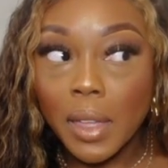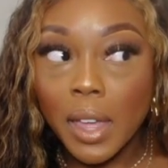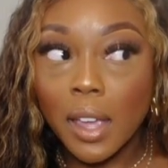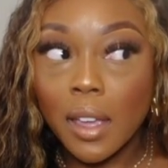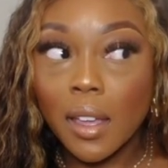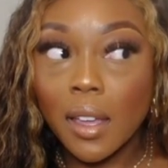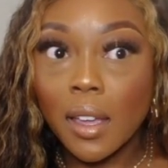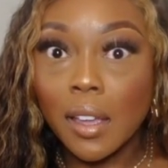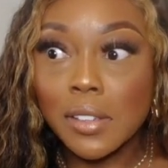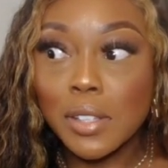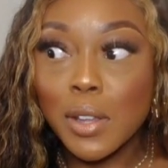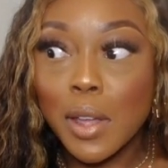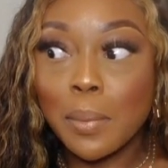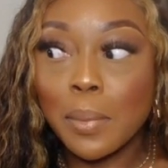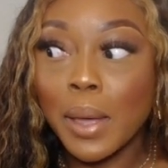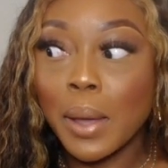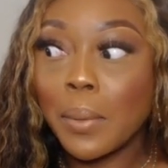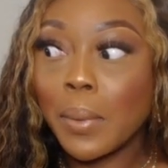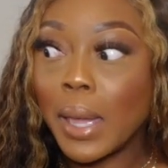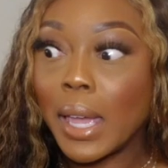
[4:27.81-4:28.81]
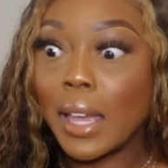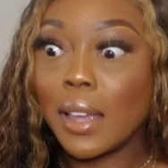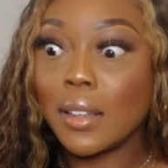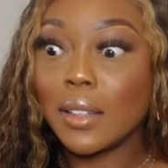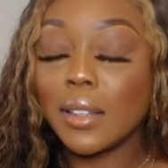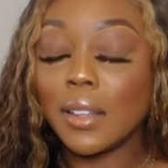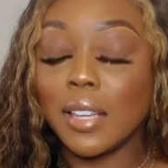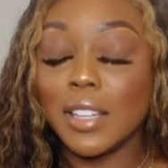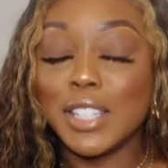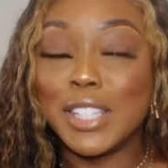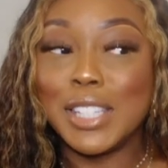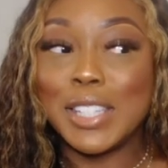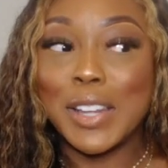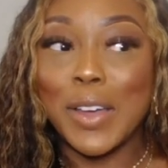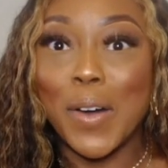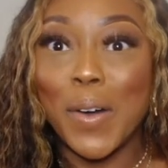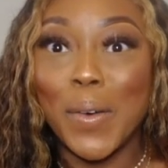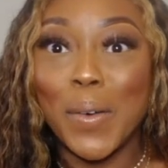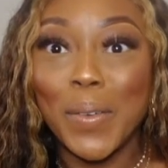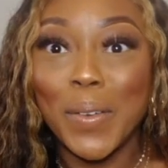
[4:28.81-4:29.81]
Like, so I'm like, wait,
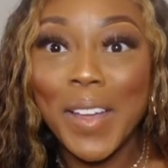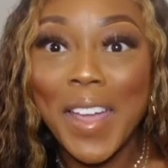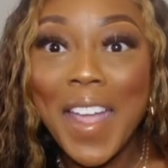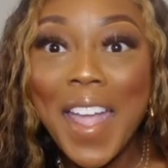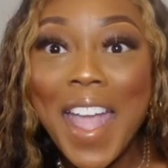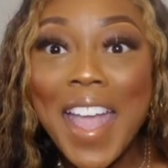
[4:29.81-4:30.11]
so